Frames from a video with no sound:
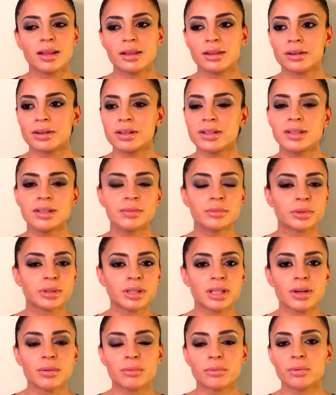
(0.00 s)
There isn't
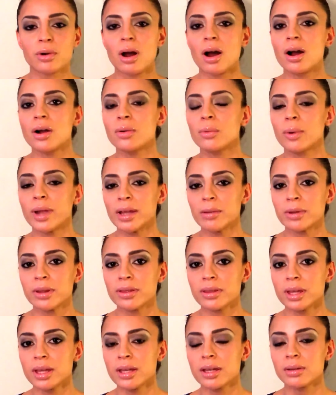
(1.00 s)
really a wrong way
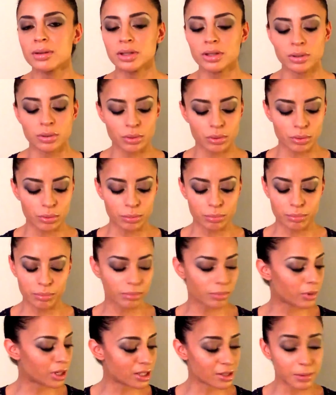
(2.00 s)
with it.
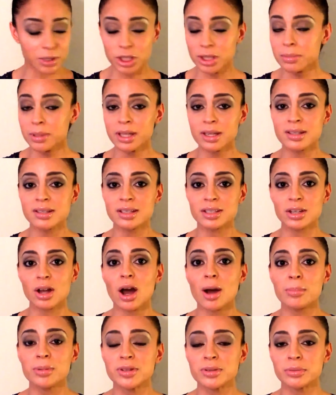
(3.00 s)
Especially because the
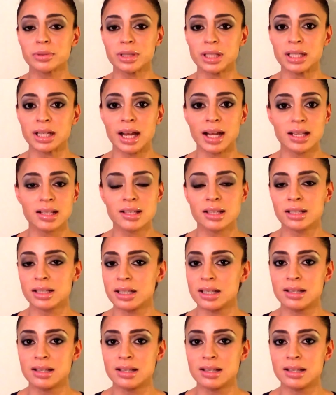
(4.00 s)
top is really nice and